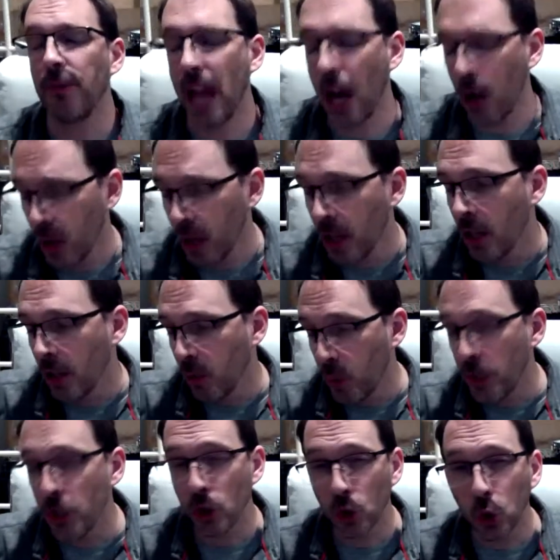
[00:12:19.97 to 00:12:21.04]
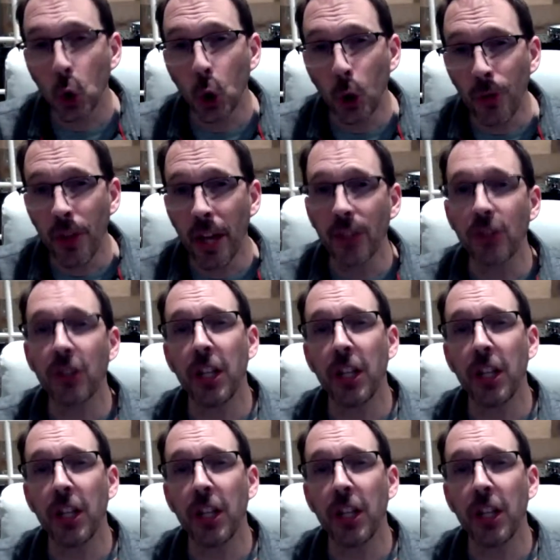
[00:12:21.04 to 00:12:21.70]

now, we just learned this.